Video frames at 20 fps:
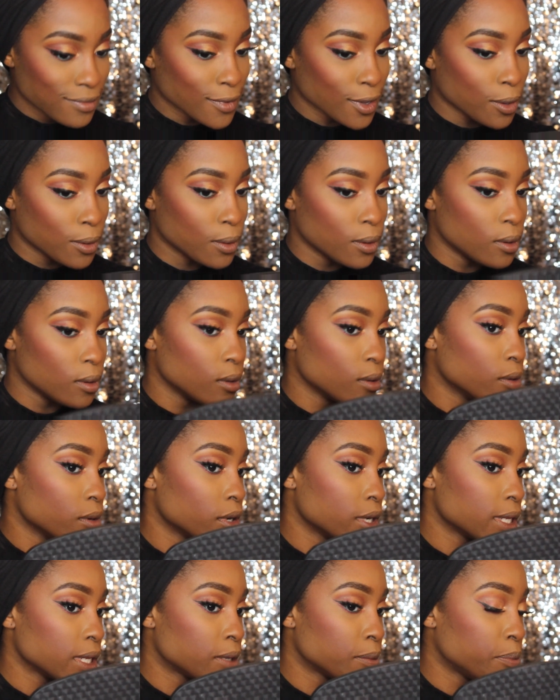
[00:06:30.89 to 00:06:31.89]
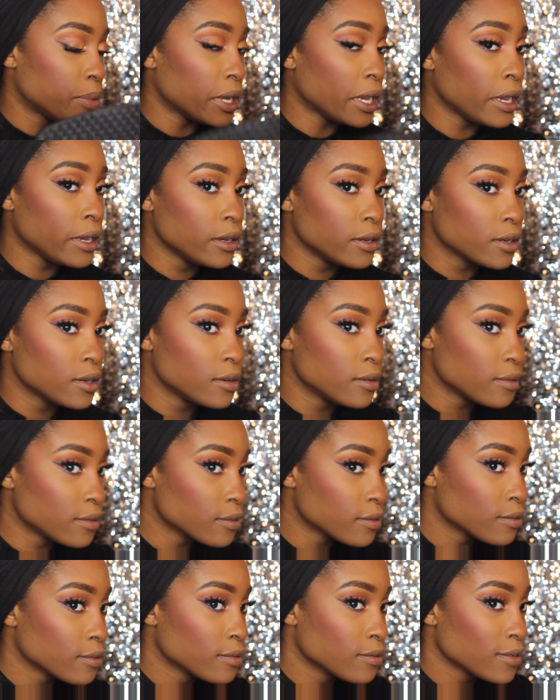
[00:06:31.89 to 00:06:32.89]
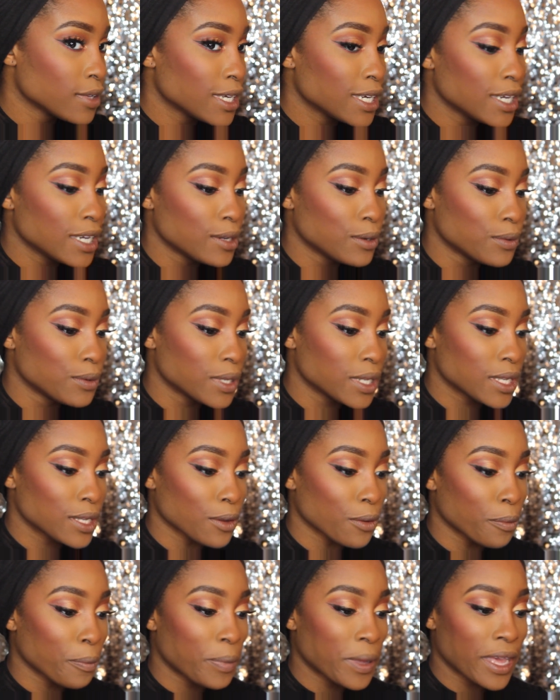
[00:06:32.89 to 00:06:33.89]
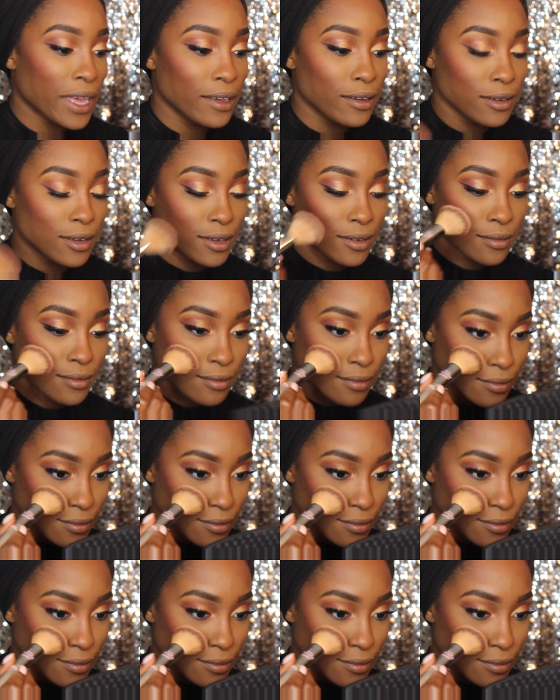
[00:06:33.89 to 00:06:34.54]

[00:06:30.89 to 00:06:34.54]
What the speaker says: Oh Lord, it's pink. It was so pink.